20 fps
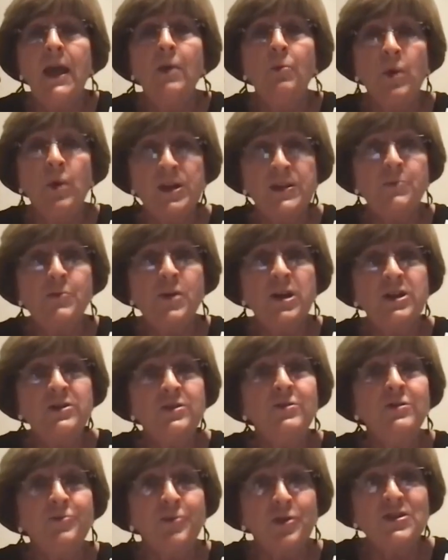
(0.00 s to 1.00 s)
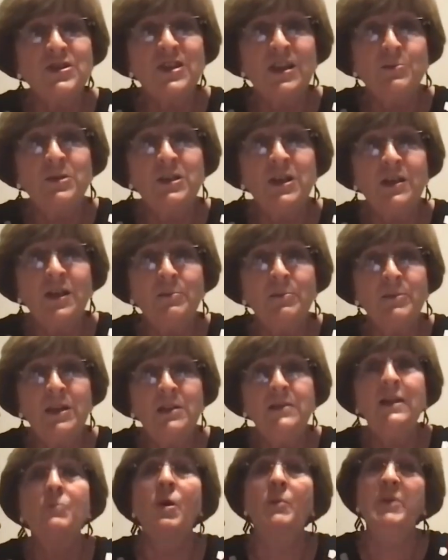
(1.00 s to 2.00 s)
And what do they want to do the first thing when they come
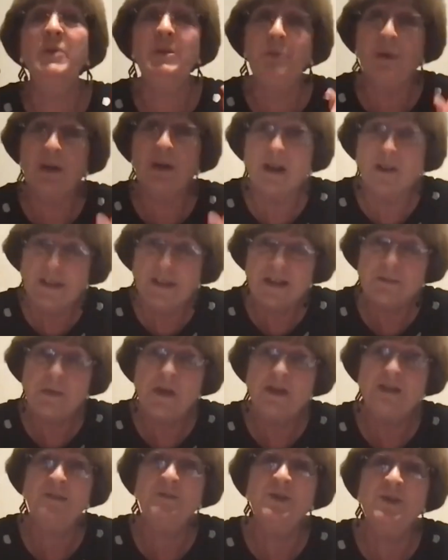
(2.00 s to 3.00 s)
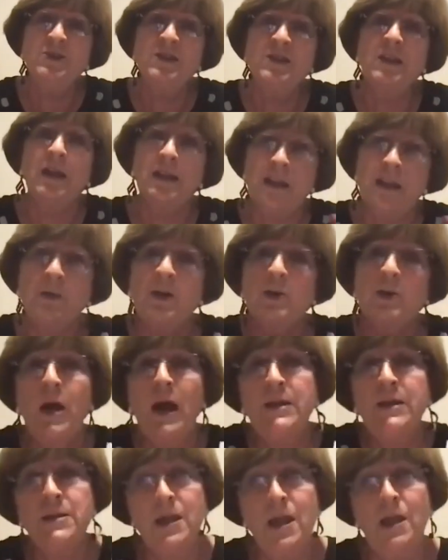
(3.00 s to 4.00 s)
in? They want me to put on this piece of music and they want to
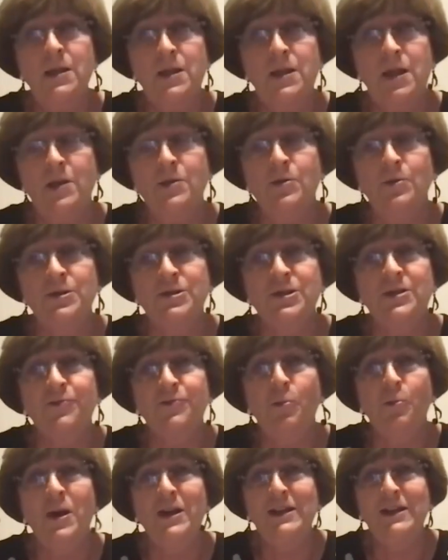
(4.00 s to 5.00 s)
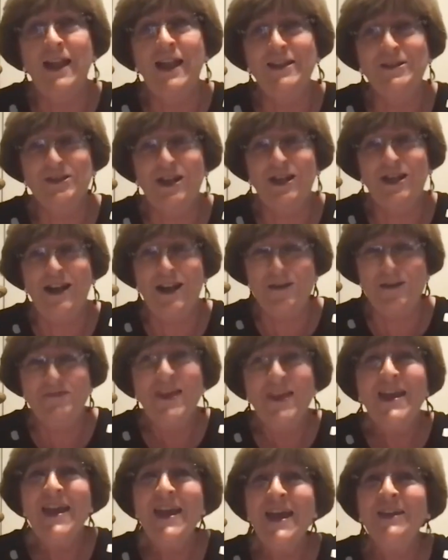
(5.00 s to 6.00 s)
ride the candy cane horses for one last time.
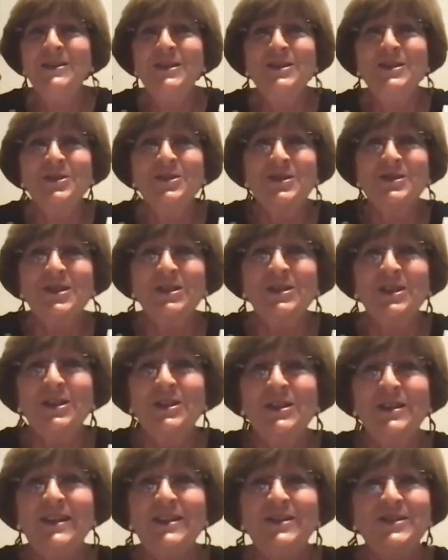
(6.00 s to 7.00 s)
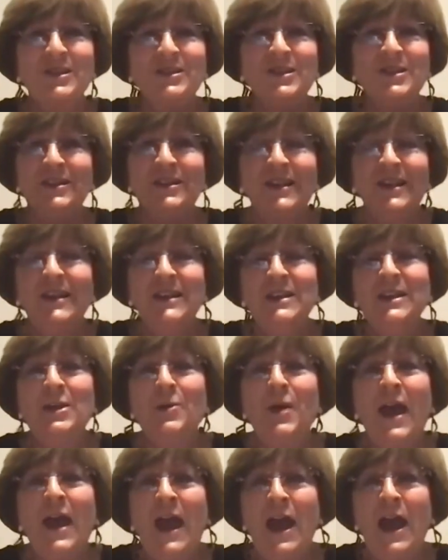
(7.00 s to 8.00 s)
And these are just the little kids in the, you
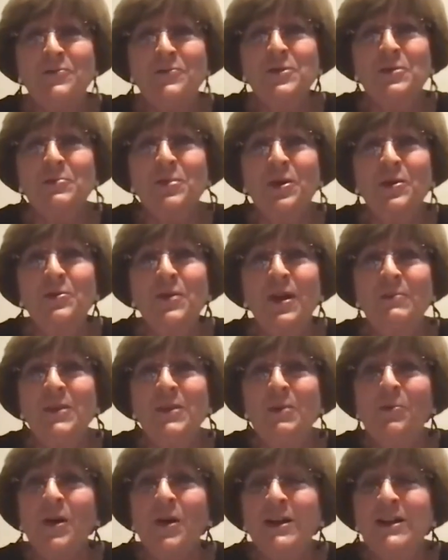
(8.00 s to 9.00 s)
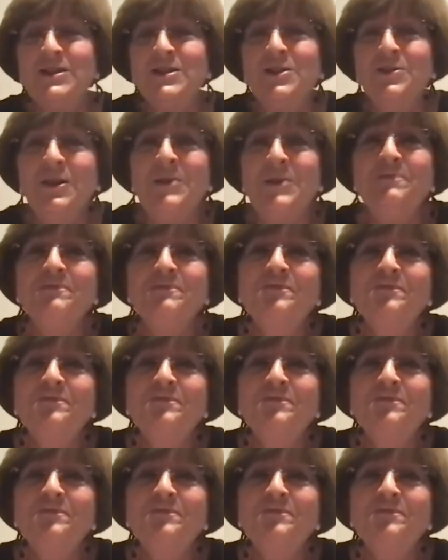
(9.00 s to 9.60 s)
know, after program that want to do it.